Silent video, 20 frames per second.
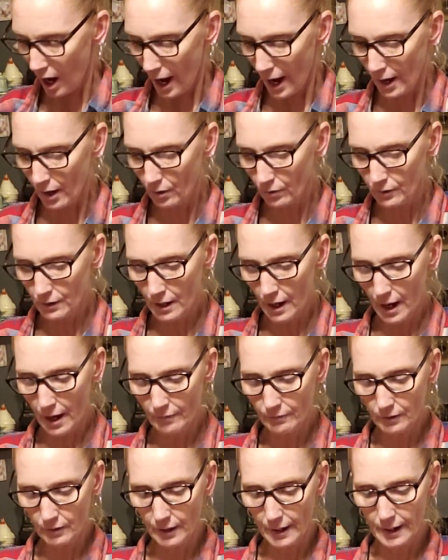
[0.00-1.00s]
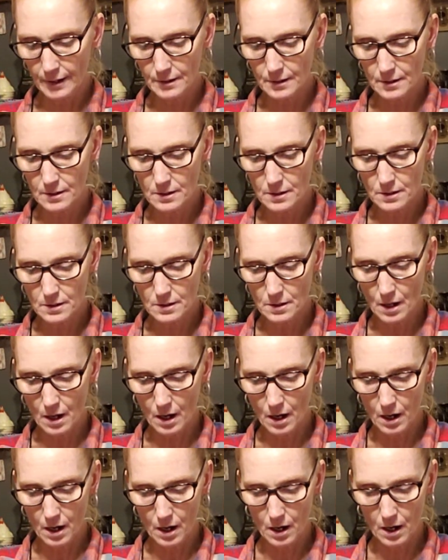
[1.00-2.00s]
I only have
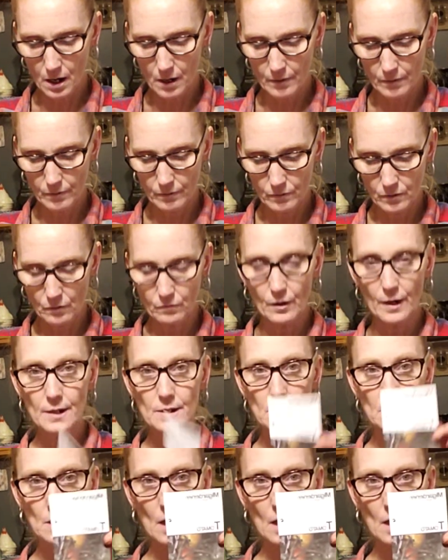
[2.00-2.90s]
the Race